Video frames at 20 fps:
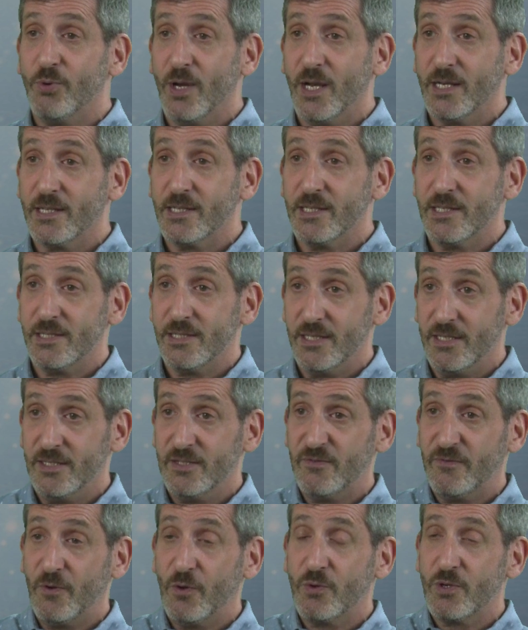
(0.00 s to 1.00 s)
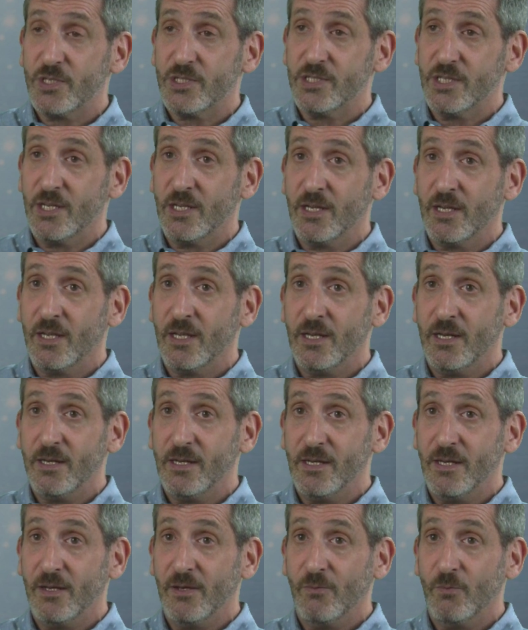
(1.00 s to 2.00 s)
practice, is focusing
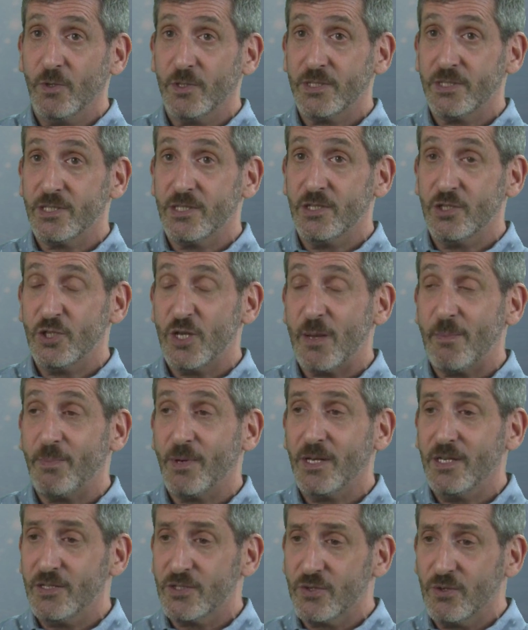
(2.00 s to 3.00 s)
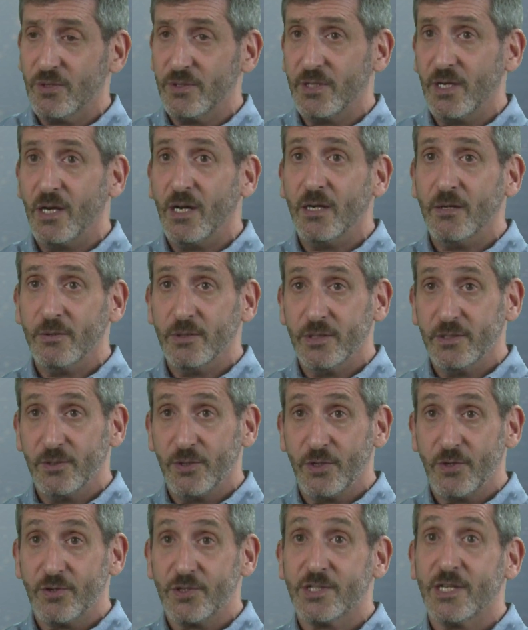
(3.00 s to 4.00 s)
it in what's in Japanese called the Hara,
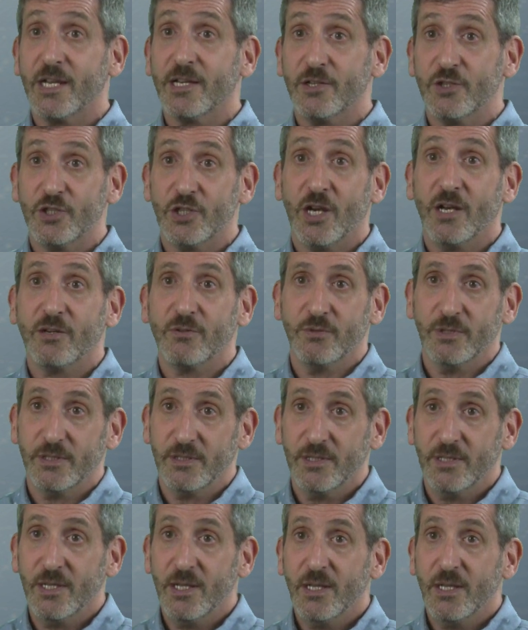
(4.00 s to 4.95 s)
or your second chakra.